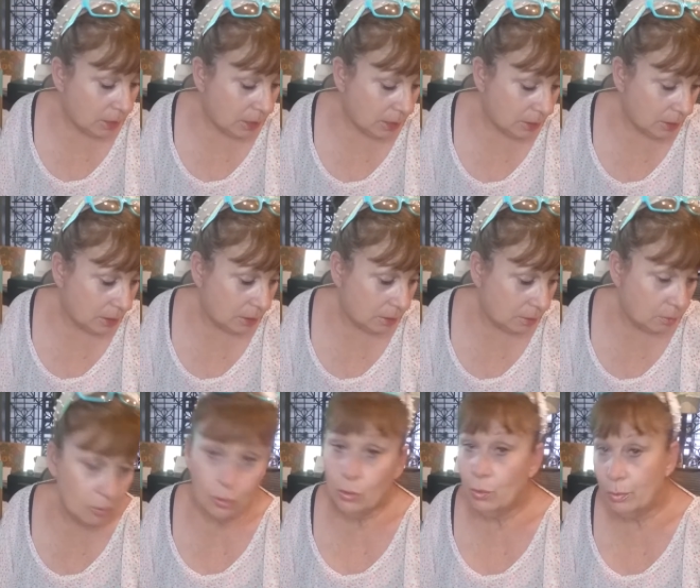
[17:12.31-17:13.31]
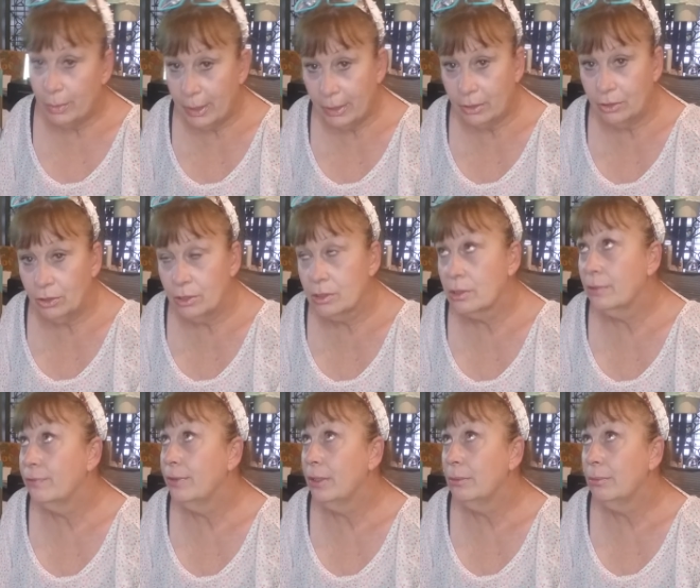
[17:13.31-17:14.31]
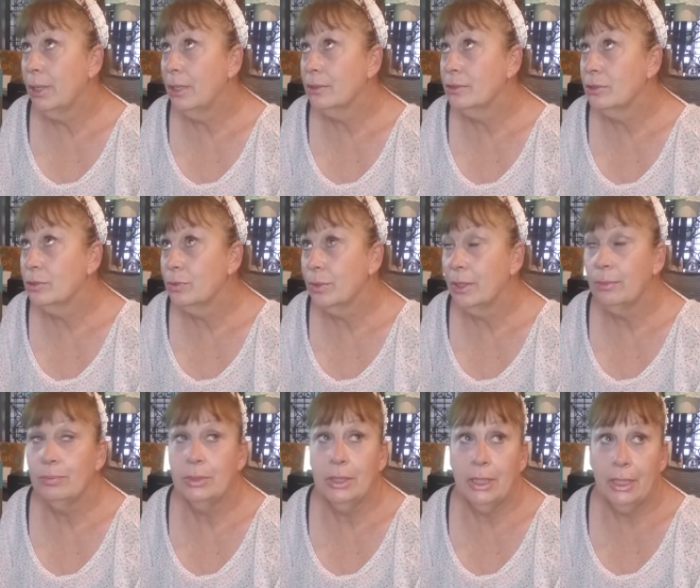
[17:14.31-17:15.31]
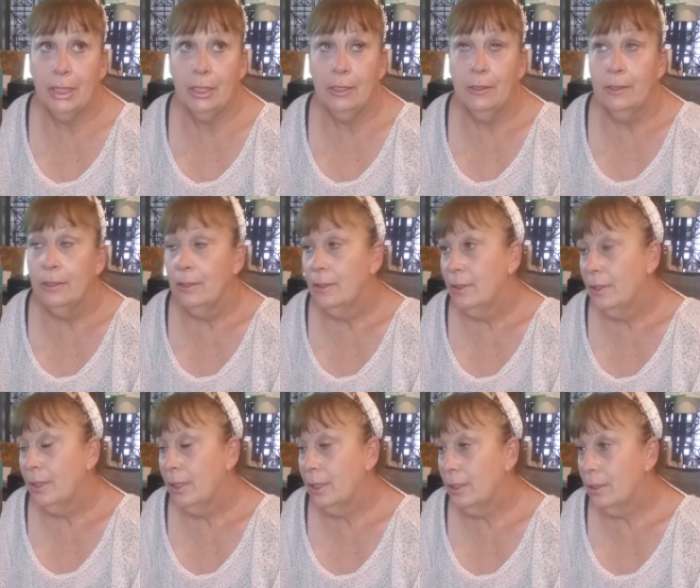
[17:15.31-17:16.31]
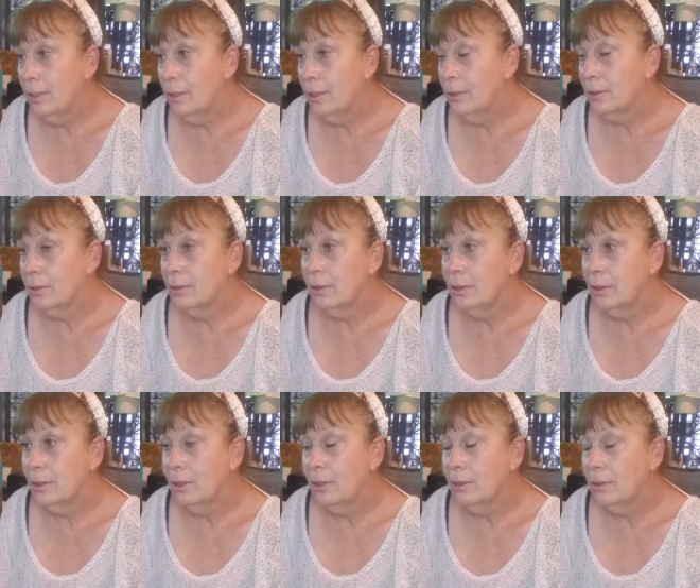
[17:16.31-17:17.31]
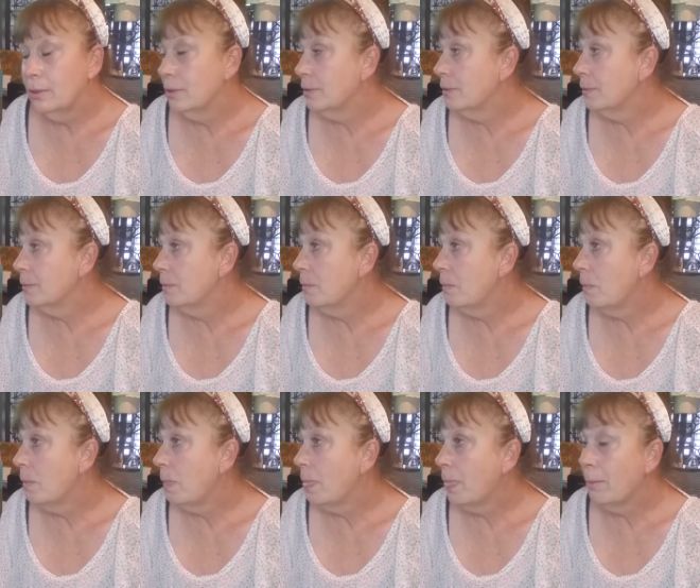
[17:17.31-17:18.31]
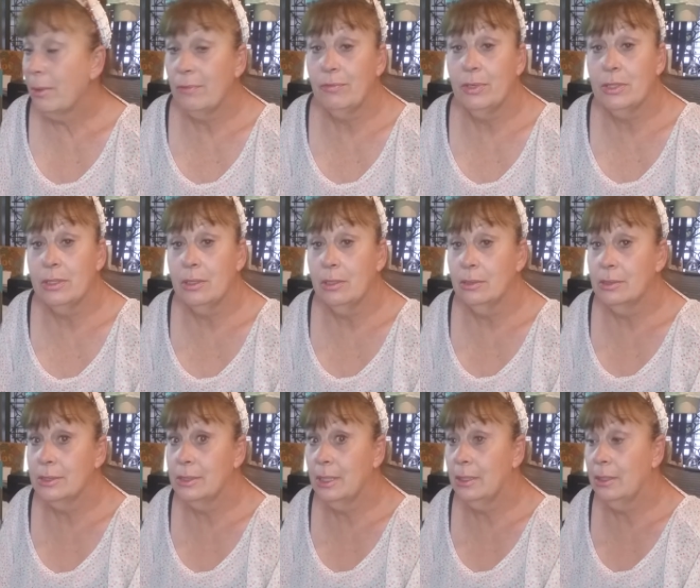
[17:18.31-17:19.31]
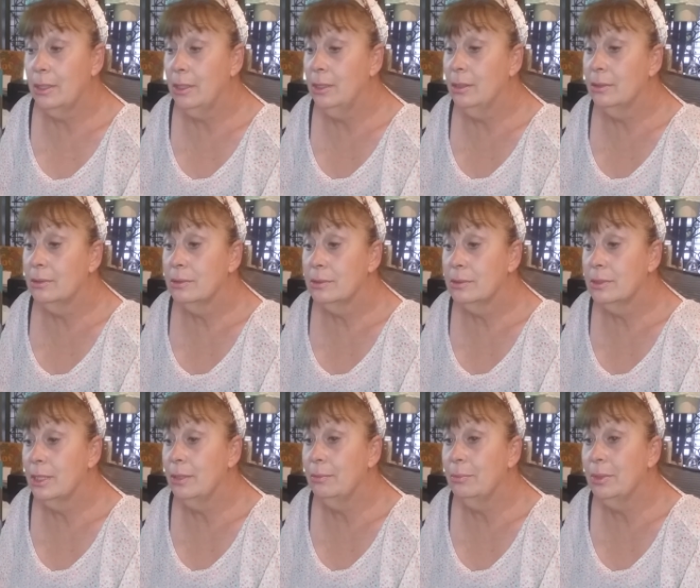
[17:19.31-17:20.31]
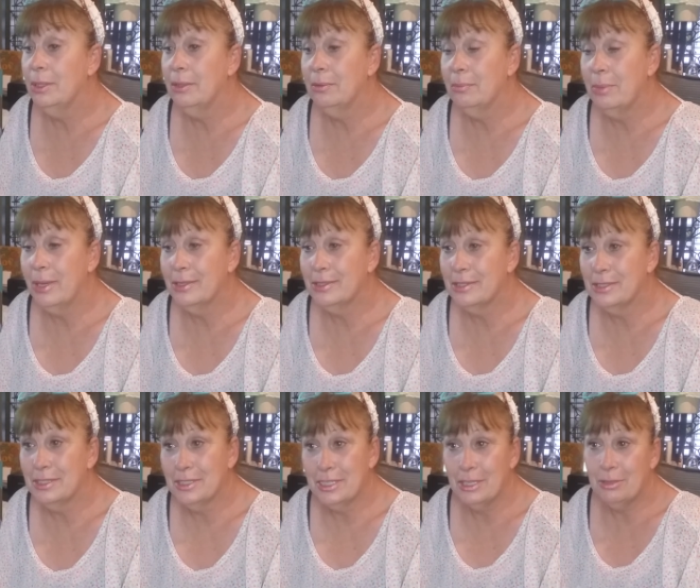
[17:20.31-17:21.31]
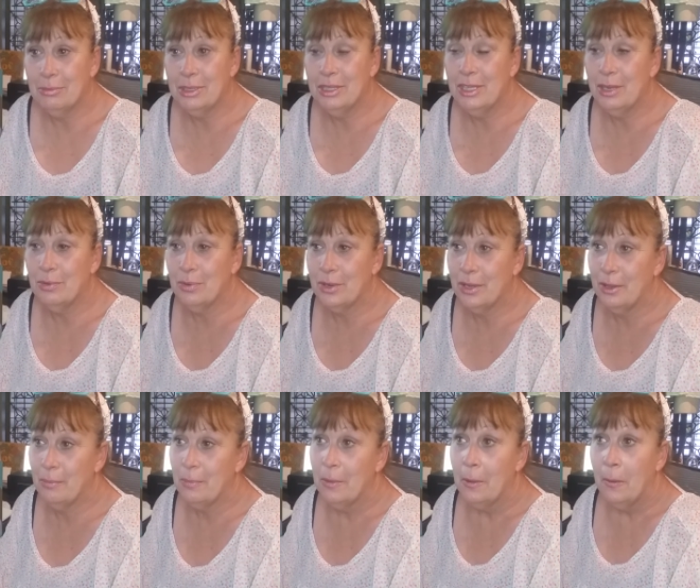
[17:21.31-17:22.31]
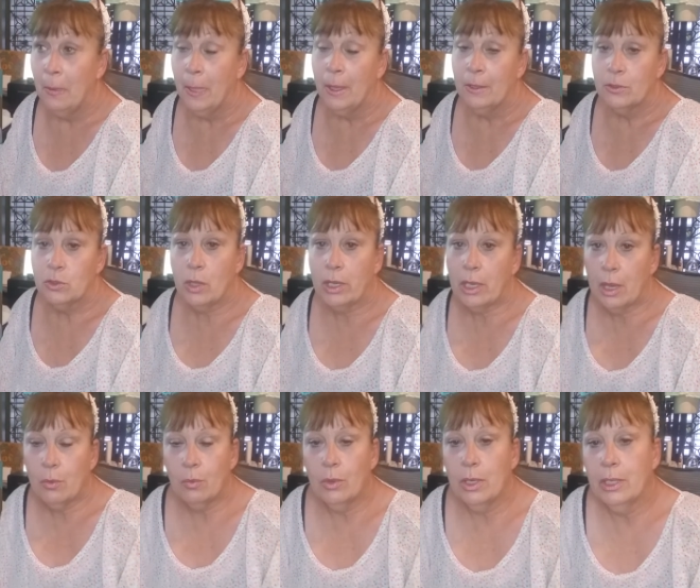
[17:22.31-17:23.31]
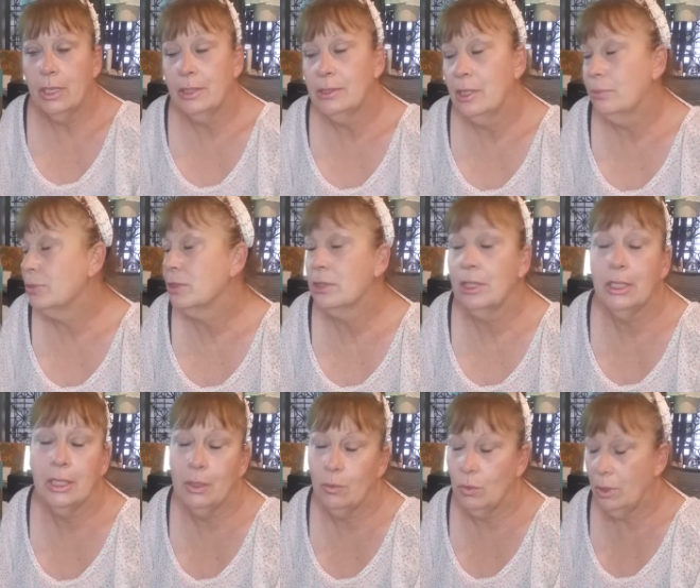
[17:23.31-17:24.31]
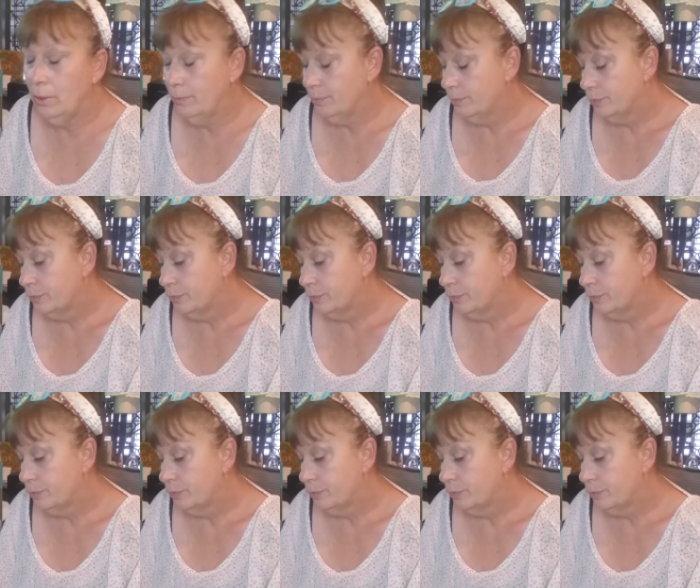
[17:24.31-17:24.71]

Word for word: And then, oh my goodness, the fun boxes were up today. And uh, my friend Cindy sent me a message telling me they were up. So I got one. I said, I'm just going to get one.